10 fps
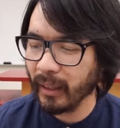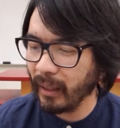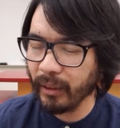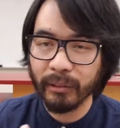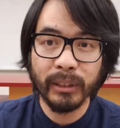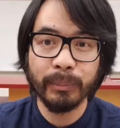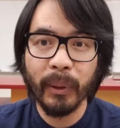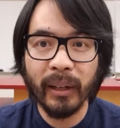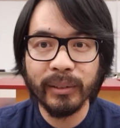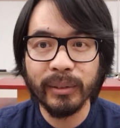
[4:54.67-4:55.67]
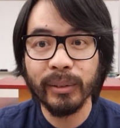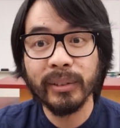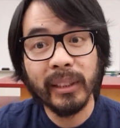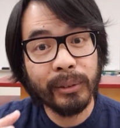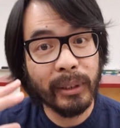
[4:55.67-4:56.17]
In their response,
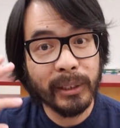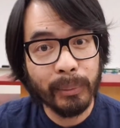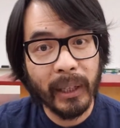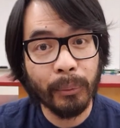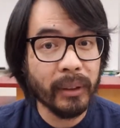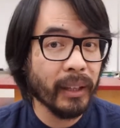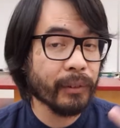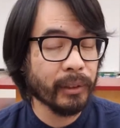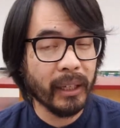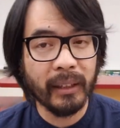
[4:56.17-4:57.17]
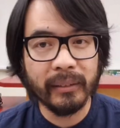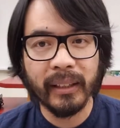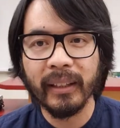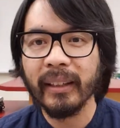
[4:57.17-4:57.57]
students need to explain what they've created